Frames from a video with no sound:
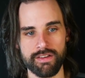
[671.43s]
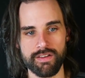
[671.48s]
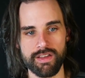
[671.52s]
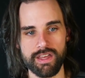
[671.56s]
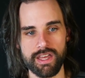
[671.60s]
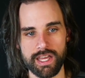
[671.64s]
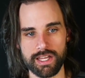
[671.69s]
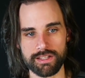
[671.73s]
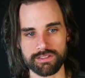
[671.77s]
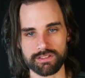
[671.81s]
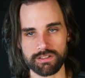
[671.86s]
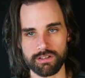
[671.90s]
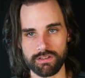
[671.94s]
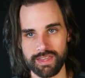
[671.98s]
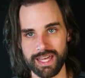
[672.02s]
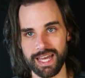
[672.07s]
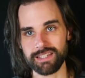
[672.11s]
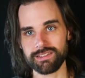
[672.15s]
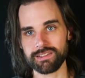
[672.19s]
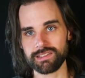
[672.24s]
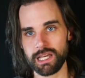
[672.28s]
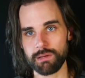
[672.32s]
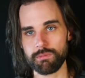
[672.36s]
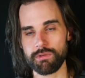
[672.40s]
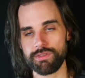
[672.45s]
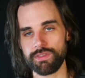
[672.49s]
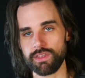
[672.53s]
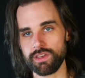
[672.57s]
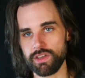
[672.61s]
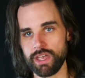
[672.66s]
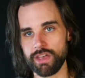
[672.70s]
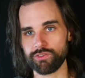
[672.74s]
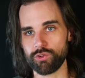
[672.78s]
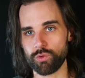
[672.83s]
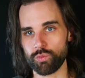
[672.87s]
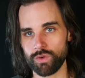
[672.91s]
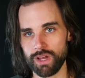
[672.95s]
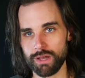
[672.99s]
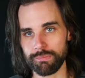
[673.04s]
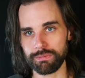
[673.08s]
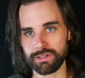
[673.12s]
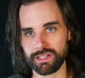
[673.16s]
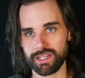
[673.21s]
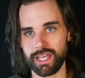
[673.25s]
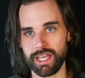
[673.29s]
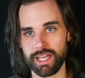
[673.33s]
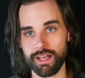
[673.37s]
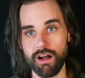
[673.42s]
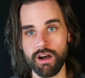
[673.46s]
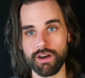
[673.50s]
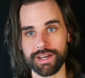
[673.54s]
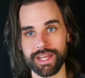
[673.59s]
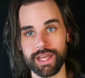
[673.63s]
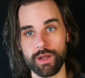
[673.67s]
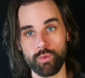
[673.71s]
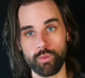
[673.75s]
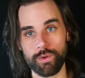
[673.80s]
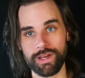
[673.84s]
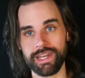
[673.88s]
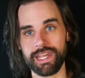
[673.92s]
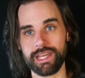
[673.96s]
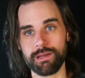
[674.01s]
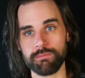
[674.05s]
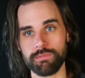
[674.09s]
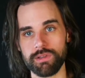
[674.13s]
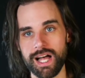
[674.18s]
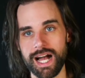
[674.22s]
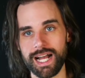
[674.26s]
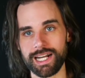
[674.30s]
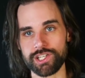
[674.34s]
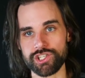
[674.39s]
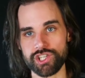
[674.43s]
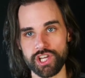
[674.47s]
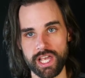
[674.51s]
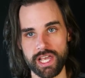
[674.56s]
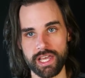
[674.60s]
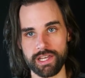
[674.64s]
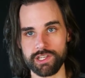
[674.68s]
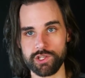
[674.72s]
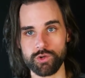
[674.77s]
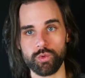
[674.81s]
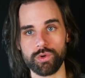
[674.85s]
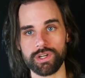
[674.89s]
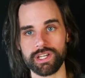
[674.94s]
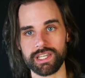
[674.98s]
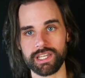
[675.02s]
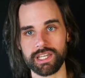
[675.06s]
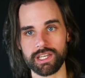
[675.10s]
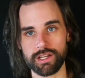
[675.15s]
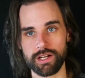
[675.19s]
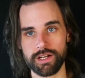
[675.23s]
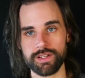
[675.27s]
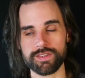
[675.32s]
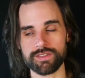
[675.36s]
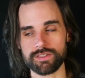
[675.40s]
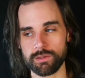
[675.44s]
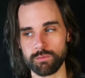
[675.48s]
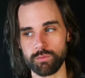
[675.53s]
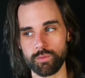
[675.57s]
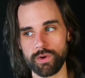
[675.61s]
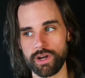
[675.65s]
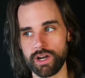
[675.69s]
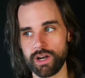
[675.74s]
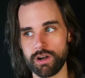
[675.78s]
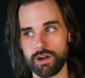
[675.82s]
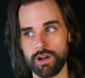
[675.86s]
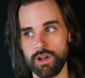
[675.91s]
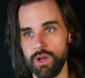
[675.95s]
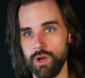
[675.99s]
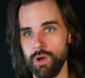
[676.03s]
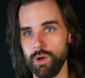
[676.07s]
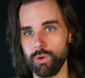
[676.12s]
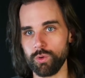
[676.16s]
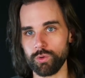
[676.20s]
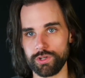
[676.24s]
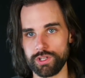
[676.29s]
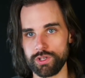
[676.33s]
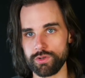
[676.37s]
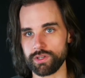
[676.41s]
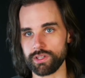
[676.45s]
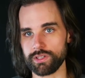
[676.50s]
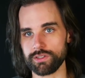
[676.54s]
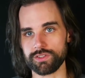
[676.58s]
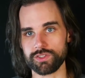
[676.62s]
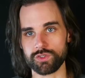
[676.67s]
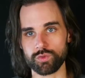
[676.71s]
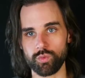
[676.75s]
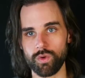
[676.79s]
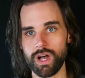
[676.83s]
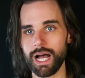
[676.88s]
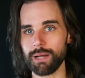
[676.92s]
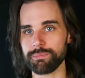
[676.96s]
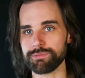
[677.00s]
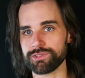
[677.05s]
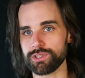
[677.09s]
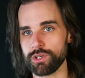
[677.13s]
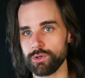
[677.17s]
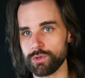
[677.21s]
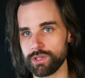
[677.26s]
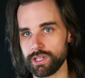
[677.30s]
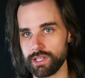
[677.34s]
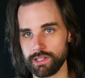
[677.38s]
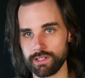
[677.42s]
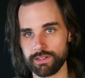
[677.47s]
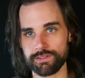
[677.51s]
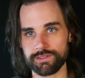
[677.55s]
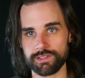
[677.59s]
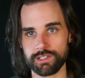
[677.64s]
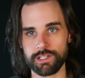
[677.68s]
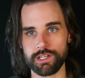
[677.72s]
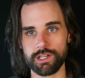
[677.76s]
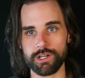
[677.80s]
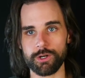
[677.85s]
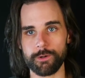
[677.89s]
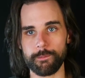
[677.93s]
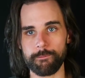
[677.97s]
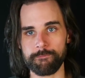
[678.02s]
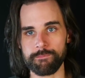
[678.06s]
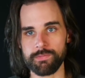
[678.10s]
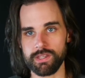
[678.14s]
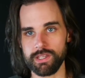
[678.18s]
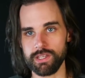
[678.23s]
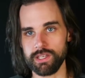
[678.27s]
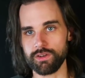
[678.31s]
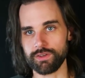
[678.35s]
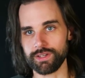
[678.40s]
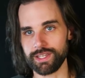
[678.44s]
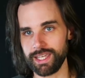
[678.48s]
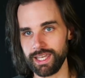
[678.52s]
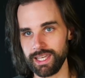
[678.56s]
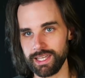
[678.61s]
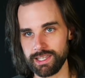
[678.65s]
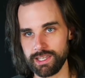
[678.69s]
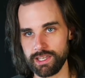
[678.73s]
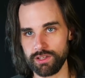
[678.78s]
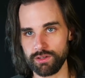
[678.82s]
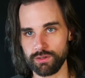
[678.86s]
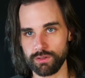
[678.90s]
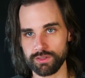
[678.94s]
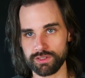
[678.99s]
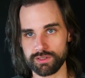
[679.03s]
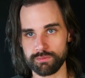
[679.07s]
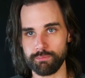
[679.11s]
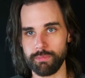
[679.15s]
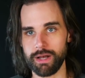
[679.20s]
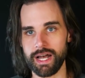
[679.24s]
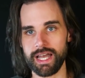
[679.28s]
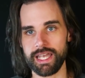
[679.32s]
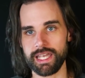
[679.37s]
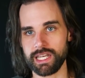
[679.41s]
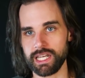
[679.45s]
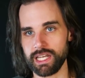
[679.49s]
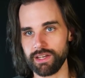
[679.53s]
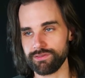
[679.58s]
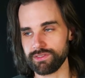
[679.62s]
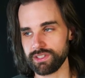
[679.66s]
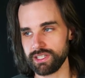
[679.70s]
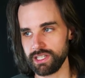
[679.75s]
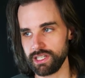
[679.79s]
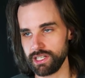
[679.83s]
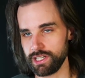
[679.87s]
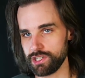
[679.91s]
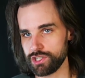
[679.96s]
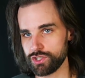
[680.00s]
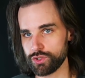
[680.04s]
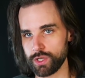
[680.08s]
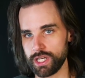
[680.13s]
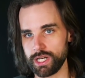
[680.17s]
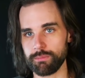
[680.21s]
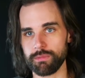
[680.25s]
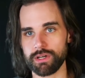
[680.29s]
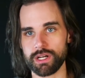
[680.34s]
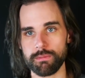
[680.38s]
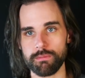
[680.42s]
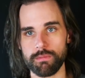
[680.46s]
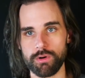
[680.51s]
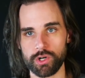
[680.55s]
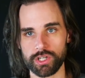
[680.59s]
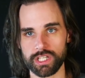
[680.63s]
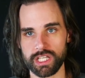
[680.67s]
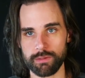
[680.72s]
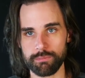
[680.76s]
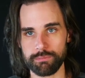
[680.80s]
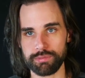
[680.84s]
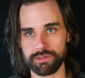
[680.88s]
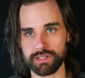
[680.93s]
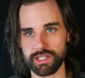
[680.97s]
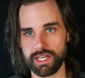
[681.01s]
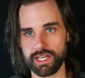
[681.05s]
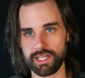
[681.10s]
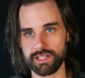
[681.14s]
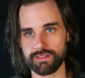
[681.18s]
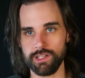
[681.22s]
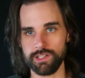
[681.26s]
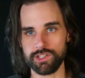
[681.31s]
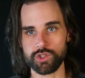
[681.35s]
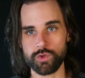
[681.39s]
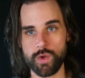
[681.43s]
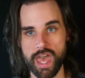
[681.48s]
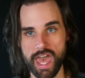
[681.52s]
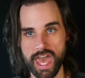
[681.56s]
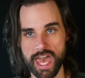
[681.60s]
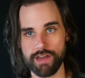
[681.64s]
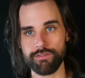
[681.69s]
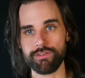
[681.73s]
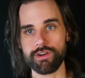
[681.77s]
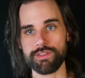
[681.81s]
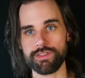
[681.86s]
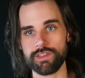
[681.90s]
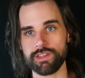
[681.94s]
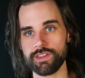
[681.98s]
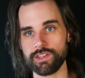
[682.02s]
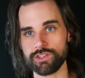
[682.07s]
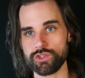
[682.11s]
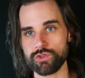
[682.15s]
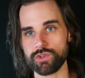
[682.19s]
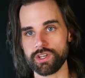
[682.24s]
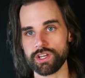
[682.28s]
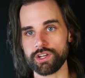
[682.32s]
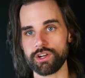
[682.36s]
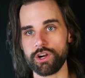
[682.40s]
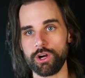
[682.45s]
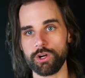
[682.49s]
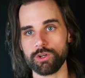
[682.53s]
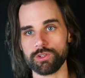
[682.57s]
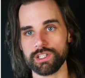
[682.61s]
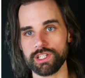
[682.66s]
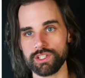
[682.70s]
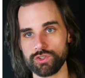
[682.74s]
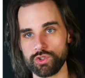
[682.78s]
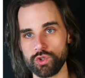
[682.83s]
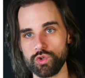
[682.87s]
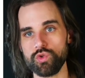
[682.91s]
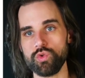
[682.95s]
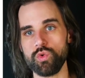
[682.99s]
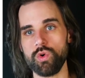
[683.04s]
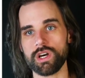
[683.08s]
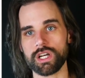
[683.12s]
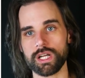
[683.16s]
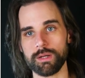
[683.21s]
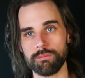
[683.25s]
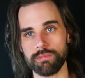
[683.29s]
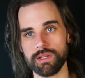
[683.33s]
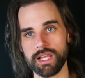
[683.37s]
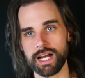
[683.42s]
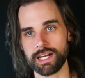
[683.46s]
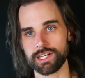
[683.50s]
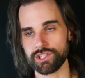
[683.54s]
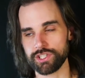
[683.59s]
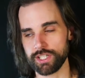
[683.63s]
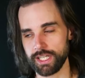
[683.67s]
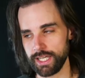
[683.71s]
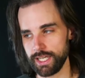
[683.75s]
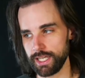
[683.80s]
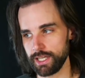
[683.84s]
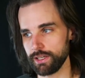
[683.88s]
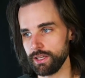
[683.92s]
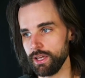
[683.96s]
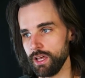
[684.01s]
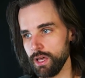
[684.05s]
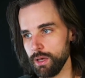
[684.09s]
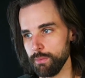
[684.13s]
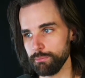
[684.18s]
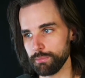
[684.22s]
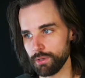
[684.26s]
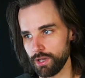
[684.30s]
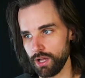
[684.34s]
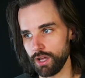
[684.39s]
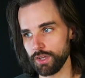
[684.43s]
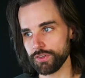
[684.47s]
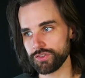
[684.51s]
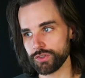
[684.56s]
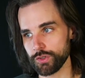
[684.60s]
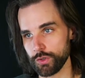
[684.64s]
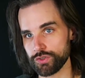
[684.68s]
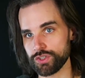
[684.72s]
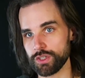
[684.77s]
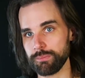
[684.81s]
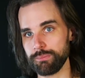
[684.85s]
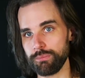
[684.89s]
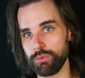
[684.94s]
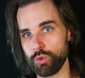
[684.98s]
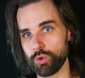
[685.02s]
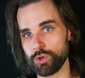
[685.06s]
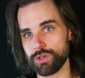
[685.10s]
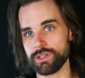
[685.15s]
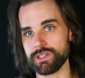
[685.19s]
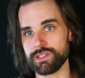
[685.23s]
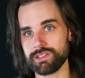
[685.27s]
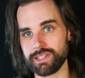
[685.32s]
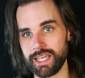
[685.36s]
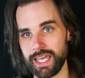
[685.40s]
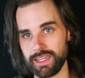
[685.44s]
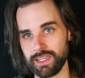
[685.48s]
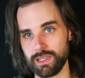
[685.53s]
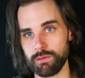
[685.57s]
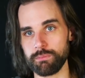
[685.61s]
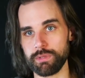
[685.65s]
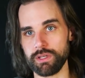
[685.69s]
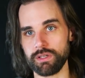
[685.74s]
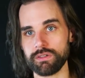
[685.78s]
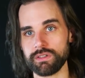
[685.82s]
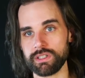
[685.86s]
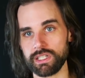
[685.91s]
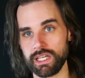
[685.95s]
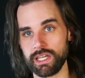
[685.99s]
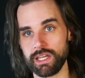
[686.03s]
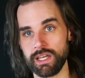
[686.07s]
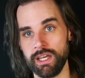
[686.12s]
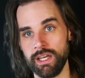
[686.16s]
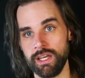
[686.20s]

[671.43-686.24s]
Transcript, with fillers: And so that's the type of thing you have to replicate on a winning blockchain. You want to get on somewhere where you can swap tokens, you know, you know, get yields, buy N F Ts, trade them on a marketplace, do everything that you can currently do on a blockchain, but also support scalability